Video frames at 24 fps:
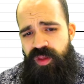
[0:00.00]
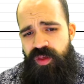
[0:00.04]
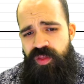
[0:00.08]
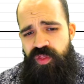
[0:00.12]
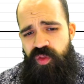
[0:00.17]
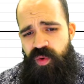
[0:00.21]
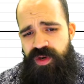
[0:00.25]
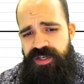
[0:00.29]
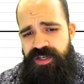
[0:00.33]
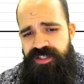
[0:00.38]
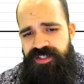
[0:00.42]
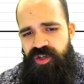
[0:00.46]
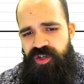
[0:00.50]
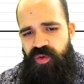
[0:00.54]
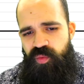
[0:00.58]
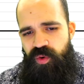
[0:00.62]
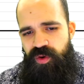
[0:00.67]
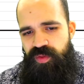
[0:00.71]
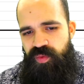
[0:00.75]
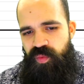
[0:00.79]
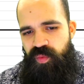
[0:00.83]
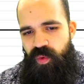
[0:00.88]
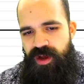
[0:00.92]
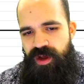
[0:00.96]
The ones that are
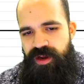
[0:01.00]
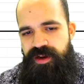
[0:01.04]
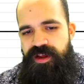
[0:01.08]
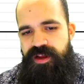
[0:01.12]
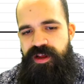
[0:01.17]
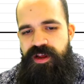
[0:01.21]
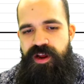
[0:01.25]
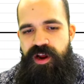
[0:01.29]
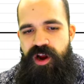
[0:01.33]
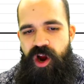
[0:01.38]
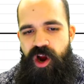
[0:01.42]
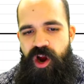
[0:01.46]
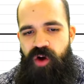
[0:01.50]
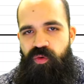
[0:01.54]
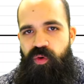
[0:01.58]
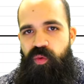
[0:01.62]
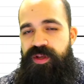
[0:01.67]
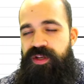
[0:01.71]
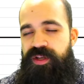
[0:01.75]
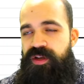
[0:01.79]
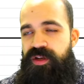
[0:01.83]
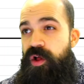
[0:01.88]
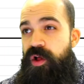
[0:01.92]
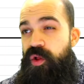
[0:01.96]
worth one are what we
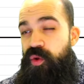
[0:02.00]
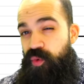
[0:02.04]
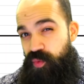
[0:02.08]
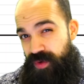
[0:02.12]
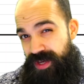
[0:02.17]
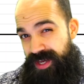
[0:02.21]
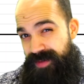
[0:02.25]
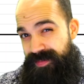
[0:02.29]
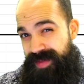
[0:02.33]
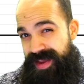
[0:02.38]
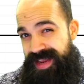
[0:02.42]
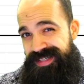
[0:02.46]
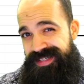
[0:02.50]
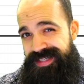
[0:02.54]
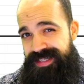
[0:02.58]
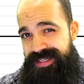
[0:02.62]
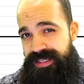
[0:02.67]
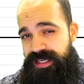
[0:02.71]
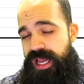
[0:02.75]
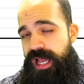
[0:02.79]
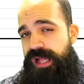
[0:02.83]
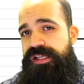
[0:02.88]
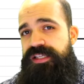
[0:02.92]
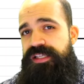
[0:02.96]
call rebasing
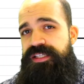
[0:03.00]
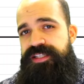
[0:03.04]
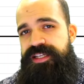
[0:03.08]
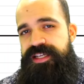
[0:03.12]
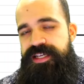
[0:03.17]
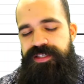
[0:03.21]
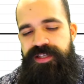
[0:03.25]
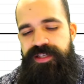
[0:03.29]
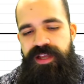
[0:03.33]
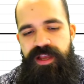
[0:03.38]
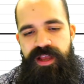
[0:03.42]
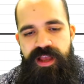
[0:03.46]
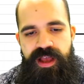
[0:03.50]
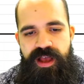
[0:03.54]
LSDs.